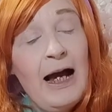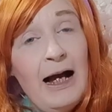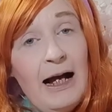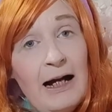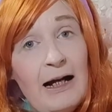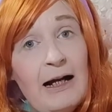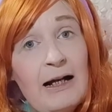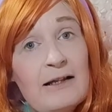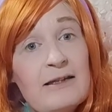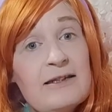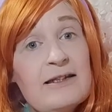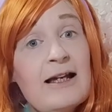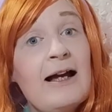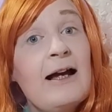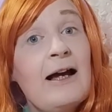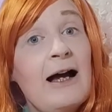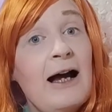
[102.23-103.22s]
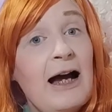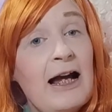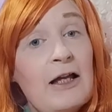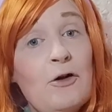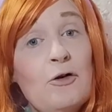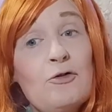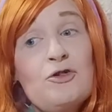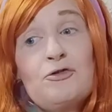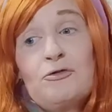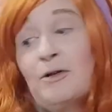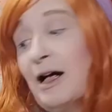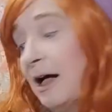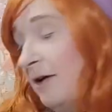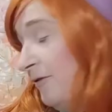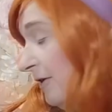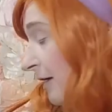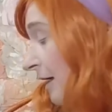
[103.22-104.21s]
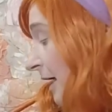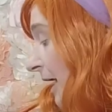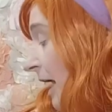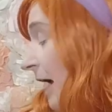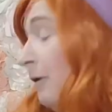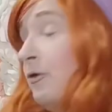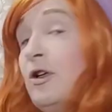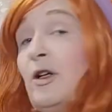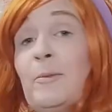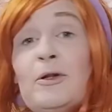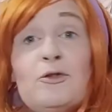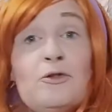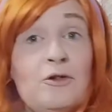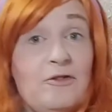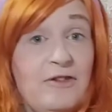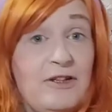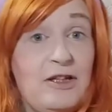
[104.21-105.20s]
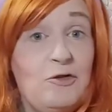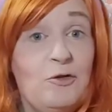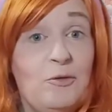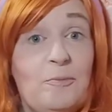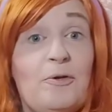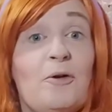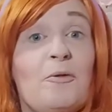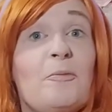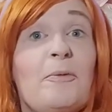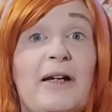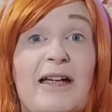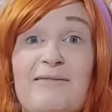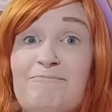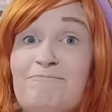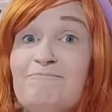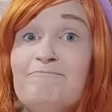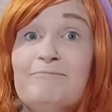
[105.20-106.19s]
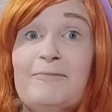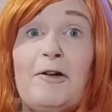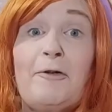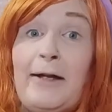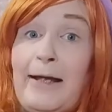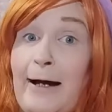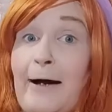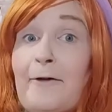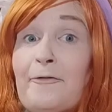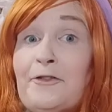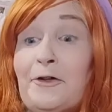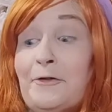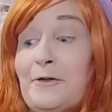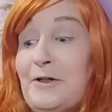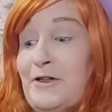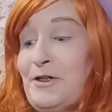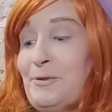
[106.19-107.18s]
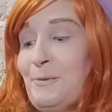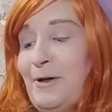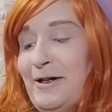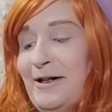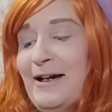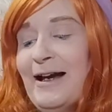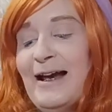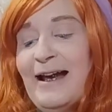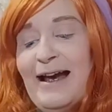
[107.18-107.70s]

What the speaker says: And I also have, I'm going to be doing a video probably right after this one,